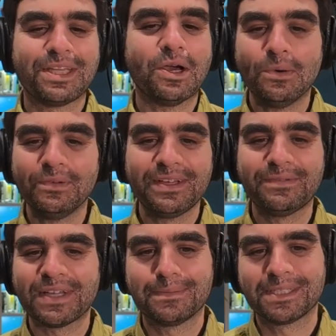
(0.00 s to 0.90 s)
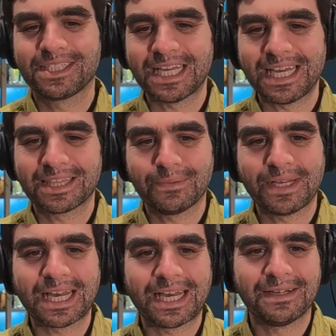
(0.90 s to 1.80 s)
only venomous snake that we
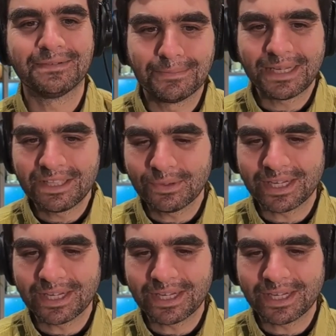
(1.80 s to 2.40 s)
have in New England.